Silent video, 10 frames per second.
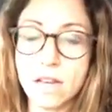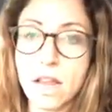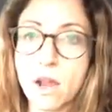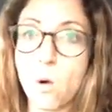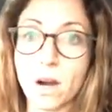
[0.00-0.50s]

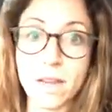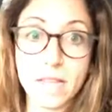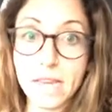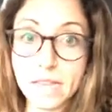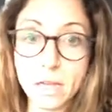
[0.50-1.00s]
or the
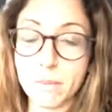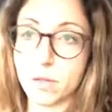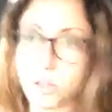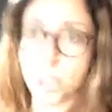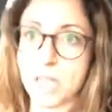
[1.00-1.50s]

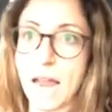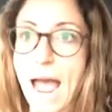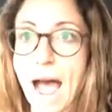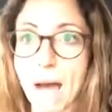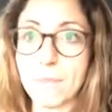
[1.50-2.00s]
EWG
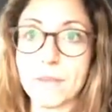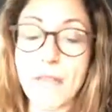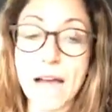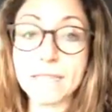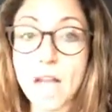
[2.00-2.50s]
app.
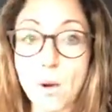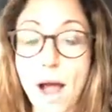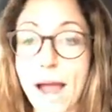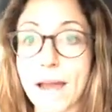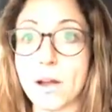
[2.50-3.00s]
That's how
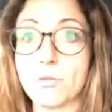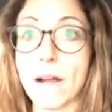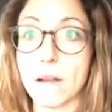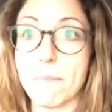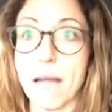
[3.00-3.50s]
I
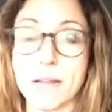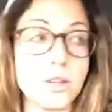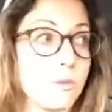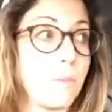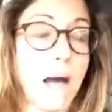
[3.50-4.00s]

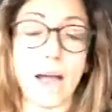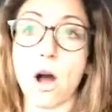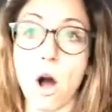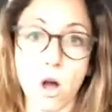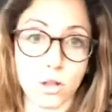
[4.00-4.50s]
recommend you buy
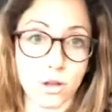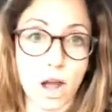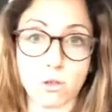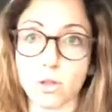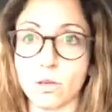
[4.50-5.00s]
all your
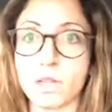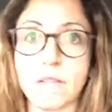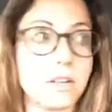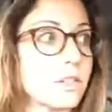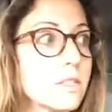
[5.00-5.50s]
household
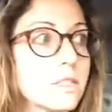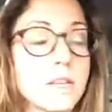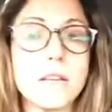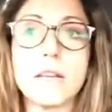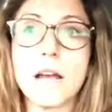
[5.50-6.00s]
cleaners.
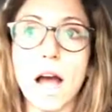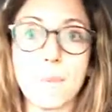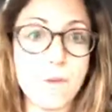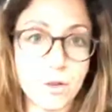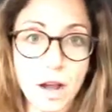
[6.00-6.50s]

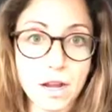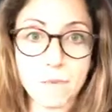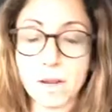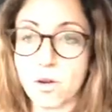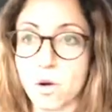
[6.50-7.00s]
If you're not going
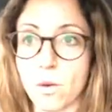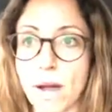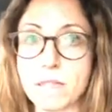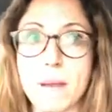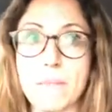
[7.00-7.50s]
to be a
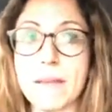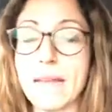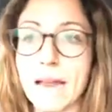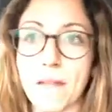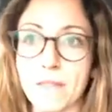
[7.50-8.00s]
Norwex baby,
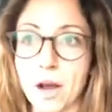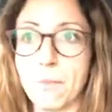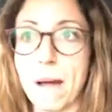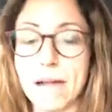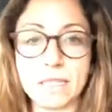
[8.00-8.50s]
get on there,
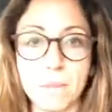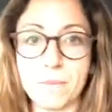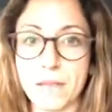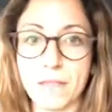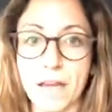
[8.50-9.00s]
buy
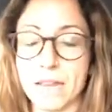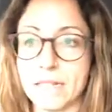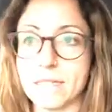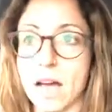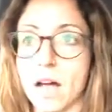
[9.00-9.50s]
something that
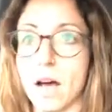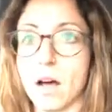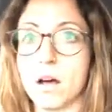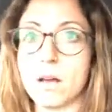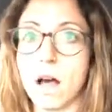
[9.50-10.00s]
is
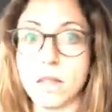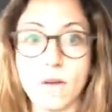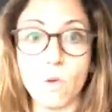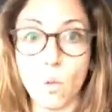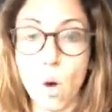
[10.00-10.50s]
a
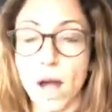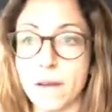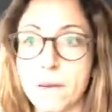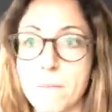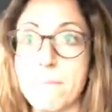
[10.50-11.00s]
level
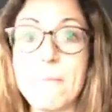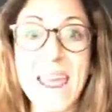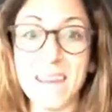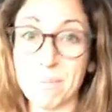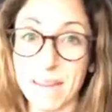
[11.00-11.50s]
1,
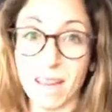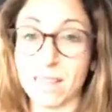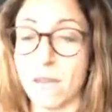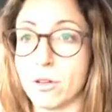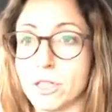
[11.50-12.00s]
maybe a
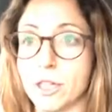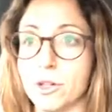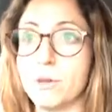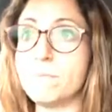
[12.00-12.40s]
level 2.